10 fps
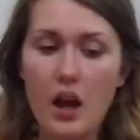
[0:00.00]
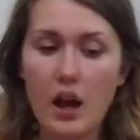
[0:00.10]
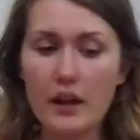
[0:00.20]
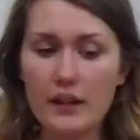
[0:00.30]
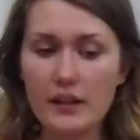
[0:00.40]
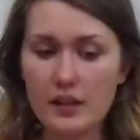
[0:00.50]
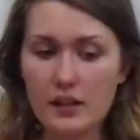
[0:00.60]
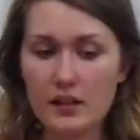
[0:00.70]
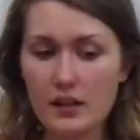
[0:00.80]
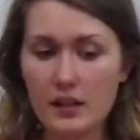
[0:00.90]
I
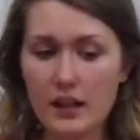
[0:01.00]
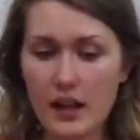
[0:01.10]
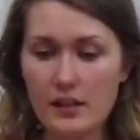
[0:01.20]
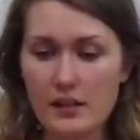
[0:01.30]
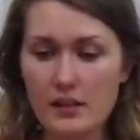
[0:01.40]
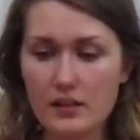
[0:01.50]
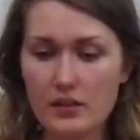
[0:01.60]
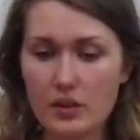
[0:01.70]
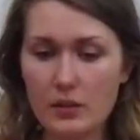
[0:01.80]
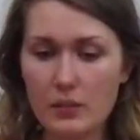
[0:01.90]
ask
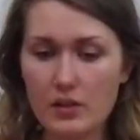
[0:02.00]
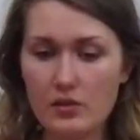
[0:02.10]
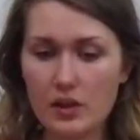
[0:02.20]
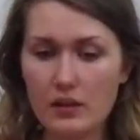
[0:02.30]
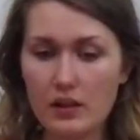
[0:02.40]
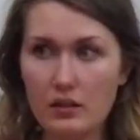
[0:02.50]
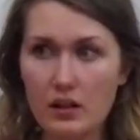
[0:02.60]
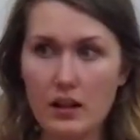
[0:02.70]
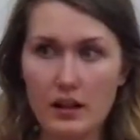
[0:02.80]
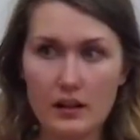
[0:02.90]
the bus driver,
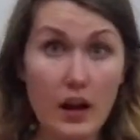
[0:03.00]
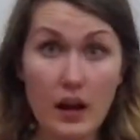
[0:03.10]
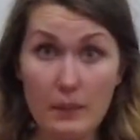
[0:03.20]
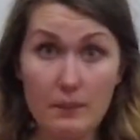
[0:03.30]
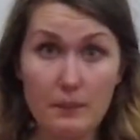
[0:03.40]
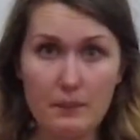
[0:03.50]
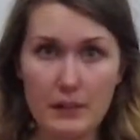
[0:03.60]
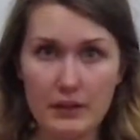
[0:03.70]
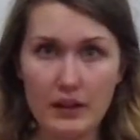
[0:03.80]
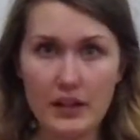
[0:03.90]
hola, va a
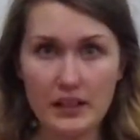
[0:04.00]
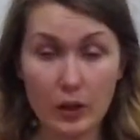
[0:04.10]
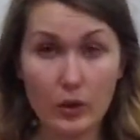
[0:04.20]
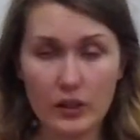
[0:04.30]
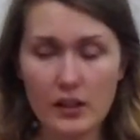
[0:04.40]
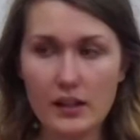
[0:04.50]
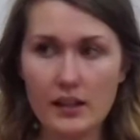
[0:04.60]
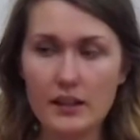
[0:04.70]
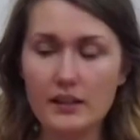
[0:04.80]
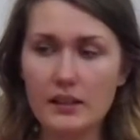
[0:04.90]
Privadas Joya,
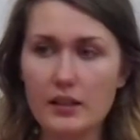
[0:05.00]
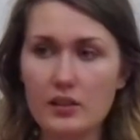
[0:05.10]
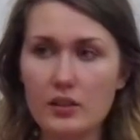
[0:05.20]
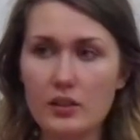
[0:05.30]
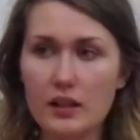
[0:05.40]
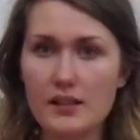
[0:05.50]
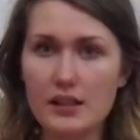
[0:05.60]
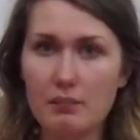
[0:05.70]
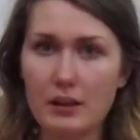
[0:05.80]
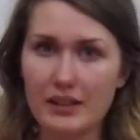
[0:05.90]
and he thought I
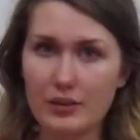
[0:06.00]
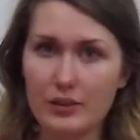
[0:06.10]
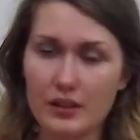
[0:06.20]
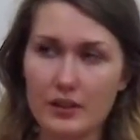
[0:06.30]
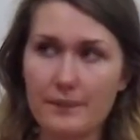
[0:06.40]
said Patagonia,